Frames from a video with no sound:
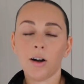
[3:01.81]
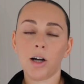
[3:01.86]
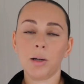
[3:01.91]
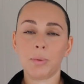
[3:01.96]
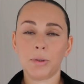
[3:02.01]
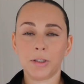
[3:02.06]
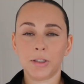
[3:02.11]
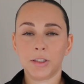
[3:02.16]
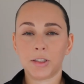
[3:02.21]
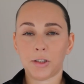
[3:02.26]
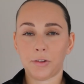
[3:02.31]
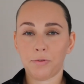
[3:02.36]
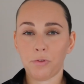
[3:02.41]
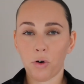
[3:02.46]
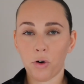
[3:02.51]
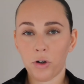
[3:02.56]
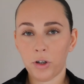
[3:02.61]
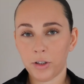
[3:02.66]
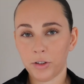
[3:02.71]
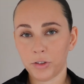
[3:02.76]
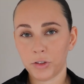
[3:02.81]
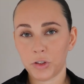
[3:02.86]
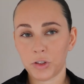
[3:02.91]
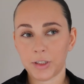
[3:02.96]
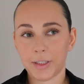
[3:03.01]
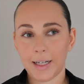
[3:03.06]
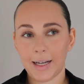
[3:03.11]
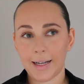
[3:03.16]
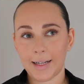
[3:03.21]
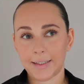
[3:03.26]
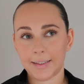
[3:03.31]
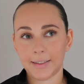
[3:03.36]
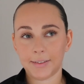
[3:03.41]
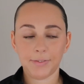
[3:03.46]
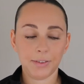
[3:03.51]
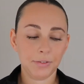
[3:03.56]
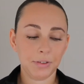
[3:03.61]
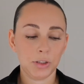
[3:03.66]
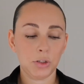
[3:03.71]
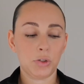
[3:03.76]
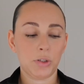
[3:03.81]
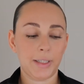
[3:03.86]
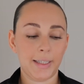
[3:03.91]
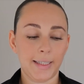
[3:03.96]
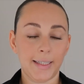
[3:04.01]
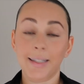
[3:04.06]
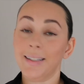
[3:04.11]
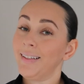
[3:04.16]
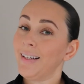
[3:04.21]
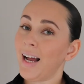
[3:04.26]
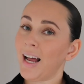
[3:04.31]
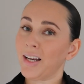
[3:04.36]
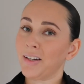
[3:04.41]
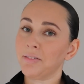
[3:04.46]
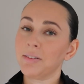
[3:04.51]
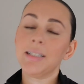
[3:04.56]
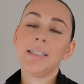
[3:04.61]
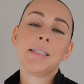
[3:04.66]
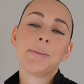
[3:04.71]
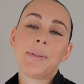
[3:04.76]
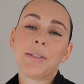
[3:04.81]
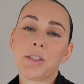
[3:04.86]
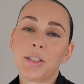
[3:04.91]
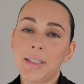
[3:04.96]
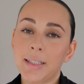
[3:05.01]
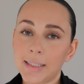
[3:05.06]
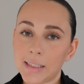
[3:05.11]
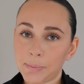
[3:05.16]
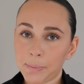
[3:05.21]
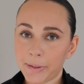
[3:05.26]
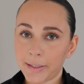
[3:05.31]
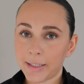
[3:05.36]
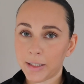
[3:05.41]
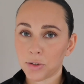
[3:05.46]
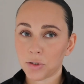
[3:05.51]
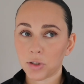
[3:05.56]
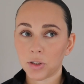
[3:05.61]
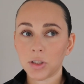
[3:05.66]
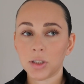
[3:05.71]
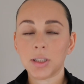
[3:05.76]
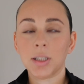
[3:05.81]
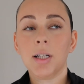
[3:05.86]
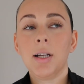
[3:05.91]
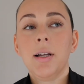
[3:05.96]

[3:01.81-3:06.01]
I burnt 453 calories, which I think is pretty good.